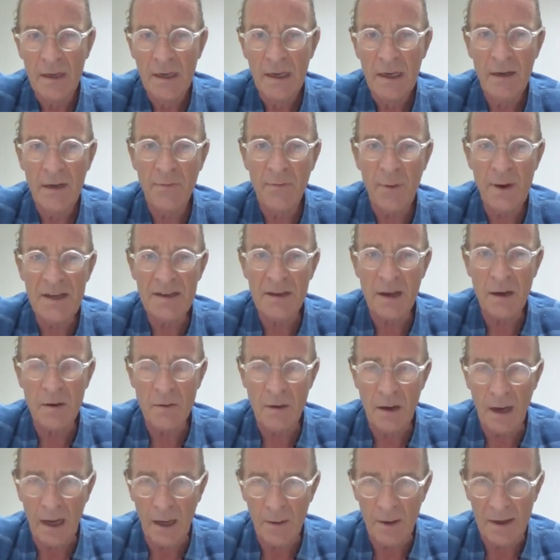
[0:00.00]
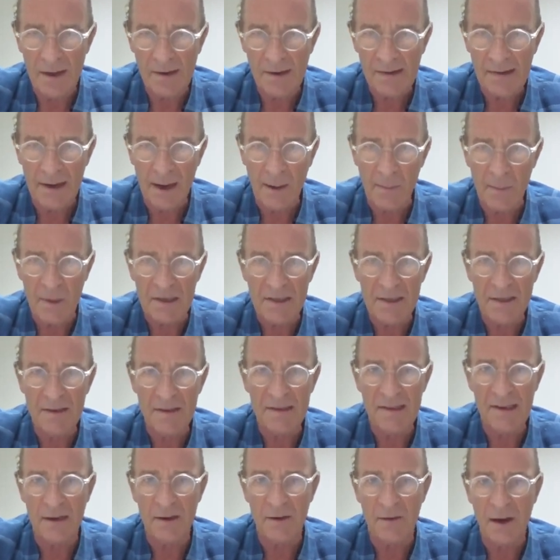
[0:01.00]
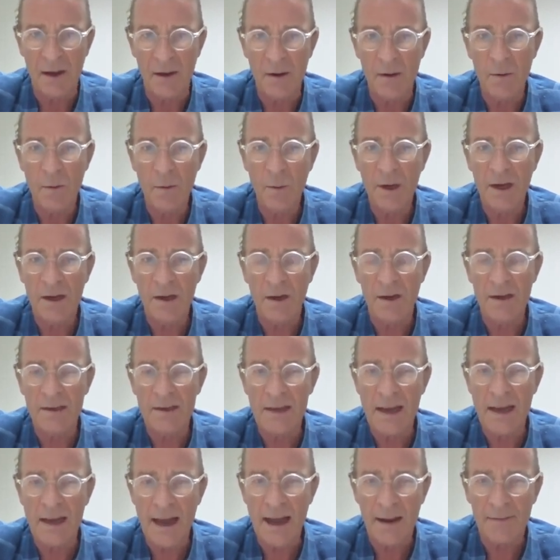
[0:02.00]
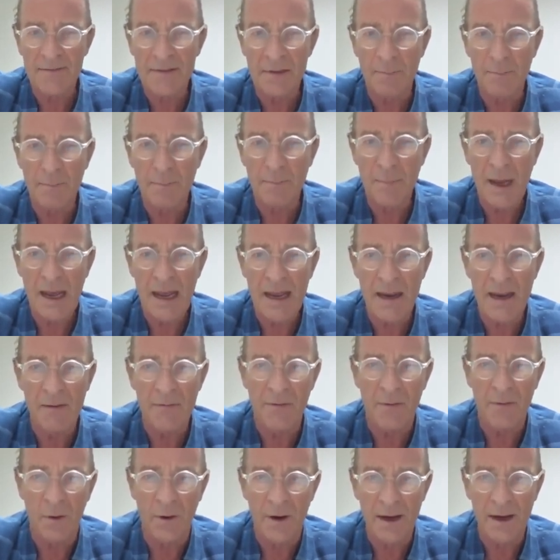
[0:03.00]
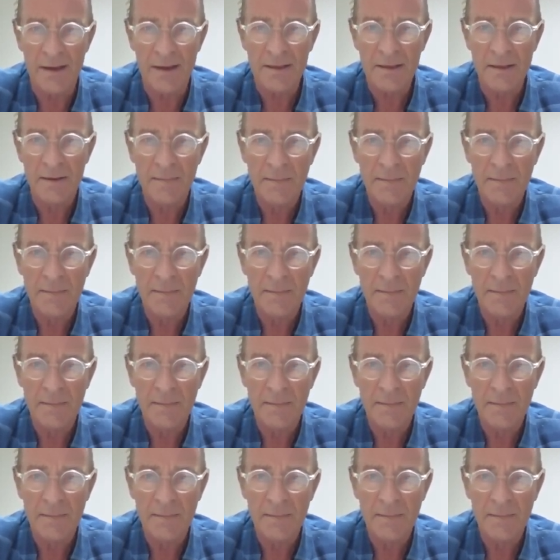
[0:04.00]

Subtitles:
And if we don't lower this number to 0, we're going to have to pay for it.